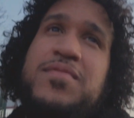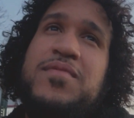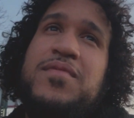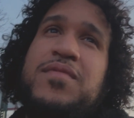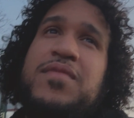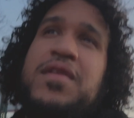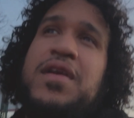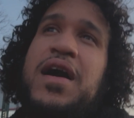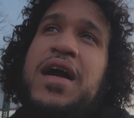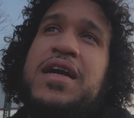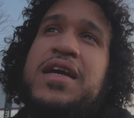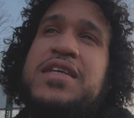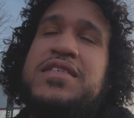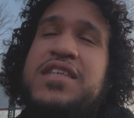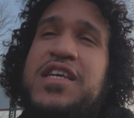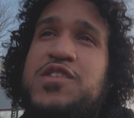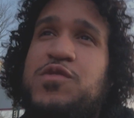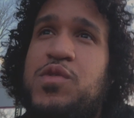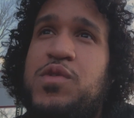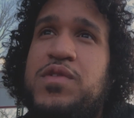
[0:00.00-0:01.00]
I guess that's
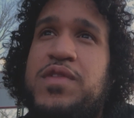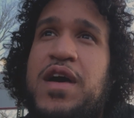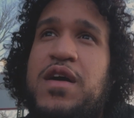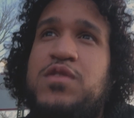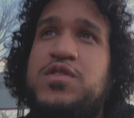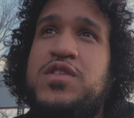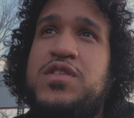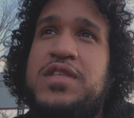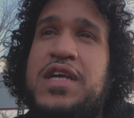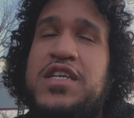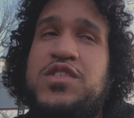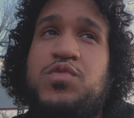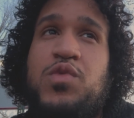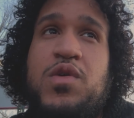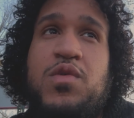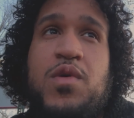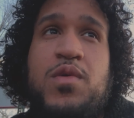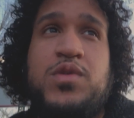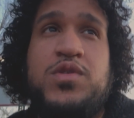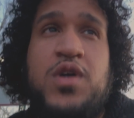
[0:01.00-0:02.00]
what that was that's what,
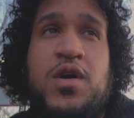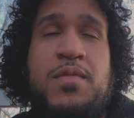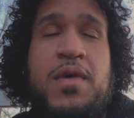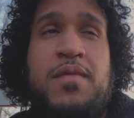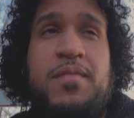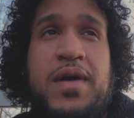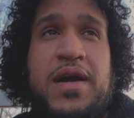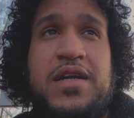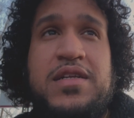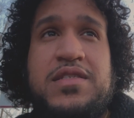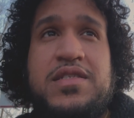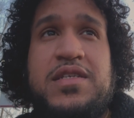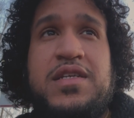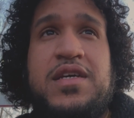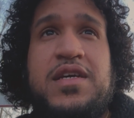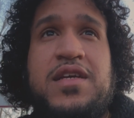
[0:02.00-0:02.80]
what was on my mind today.